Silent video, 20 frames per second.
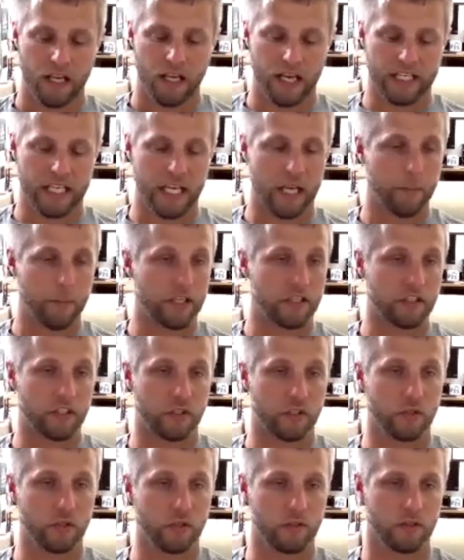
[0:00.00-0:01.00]
I came in
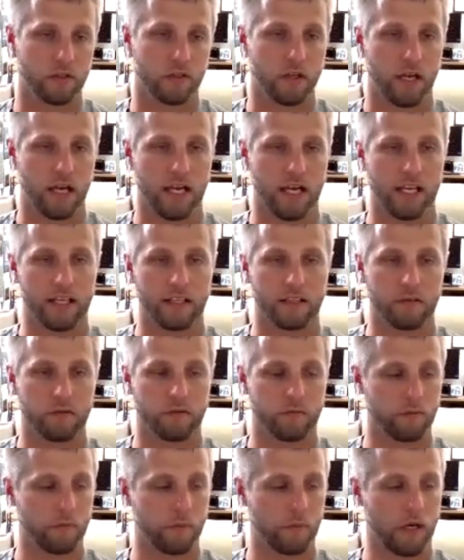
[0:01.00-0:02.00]
June, I had
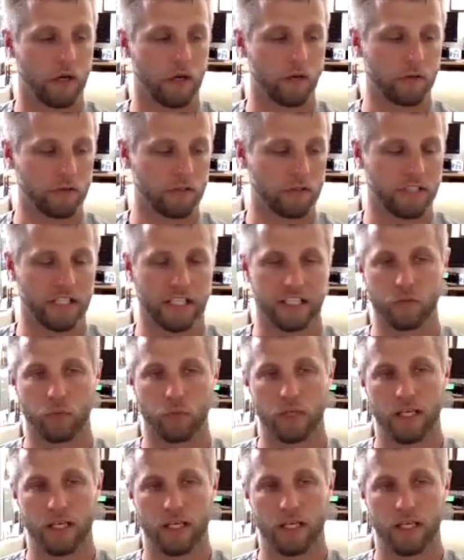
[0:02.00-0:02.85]
about 6